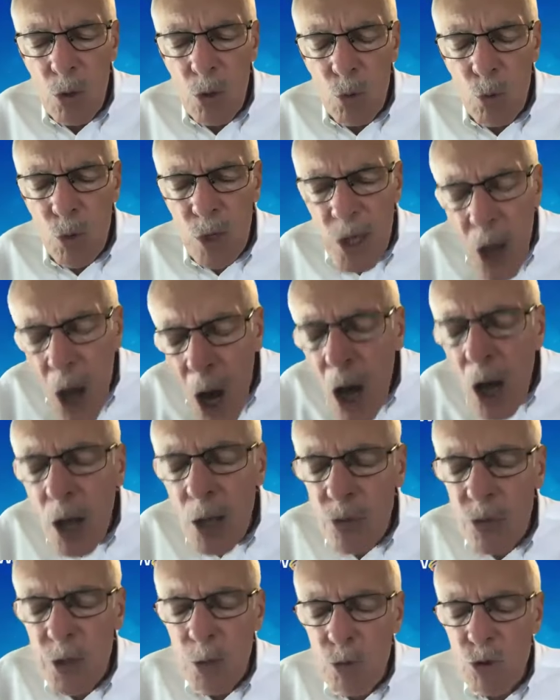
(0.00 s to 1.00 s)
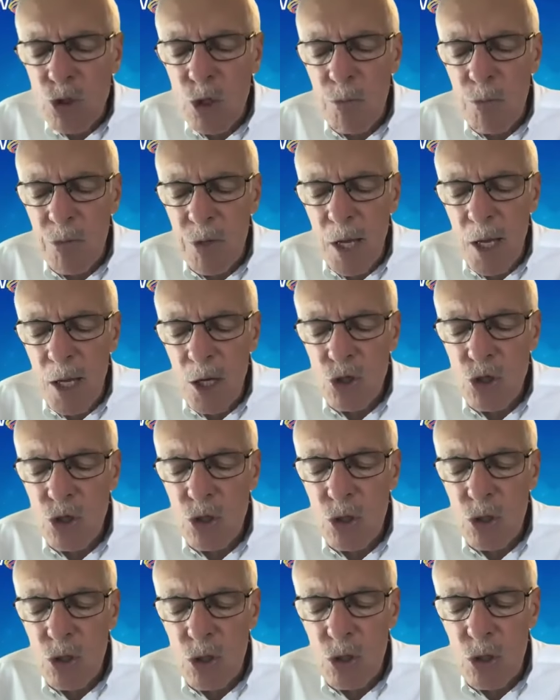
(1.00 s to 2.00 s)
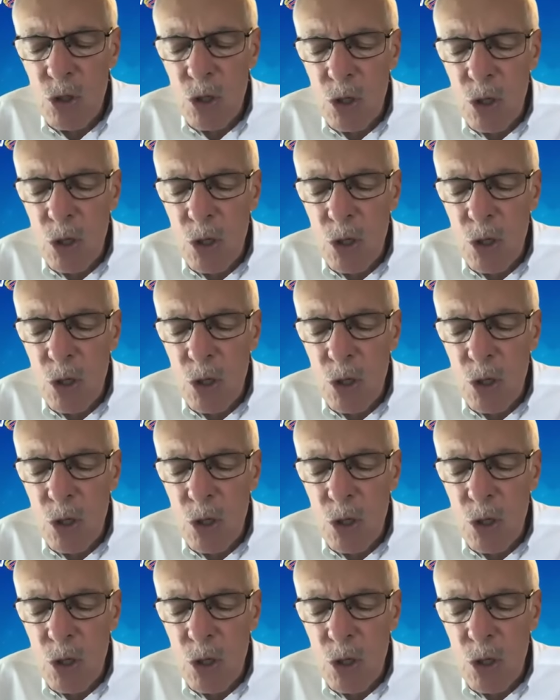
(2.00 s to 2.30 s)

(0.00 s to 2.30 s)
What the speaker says: went on, there were some natural